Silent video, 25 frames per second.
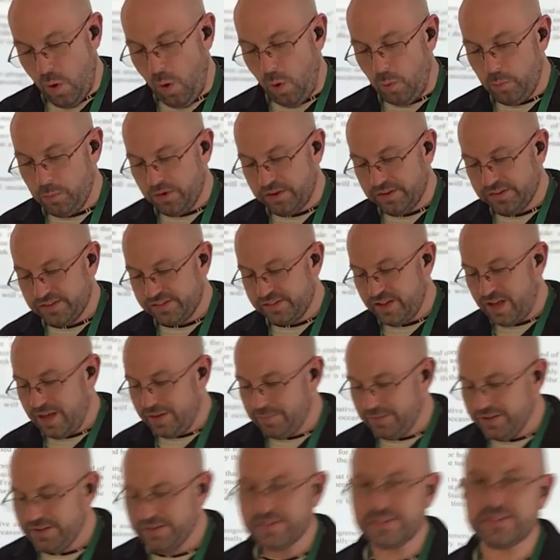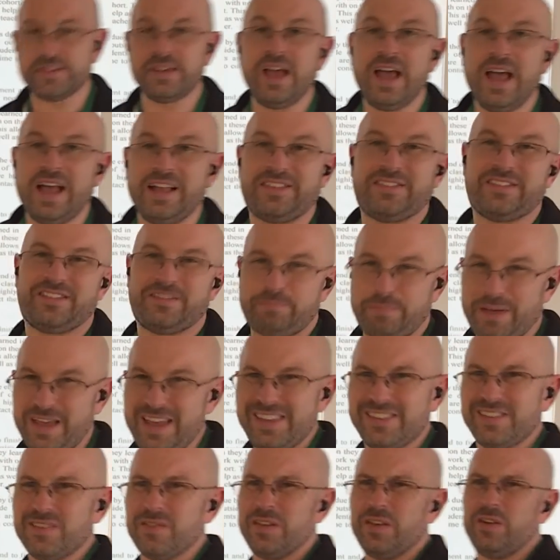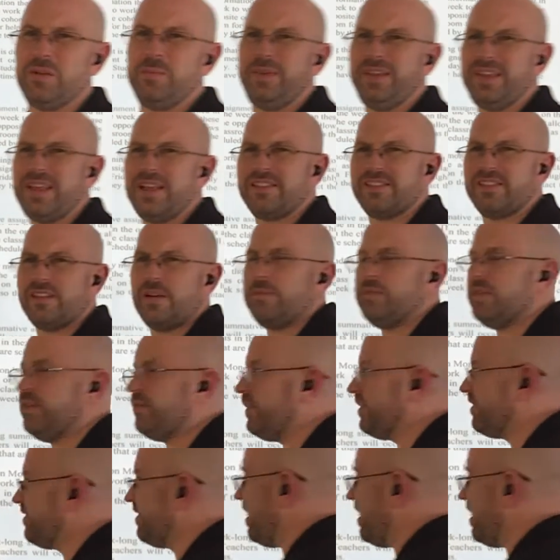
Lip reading: homework assignments, it's basically going to be that summative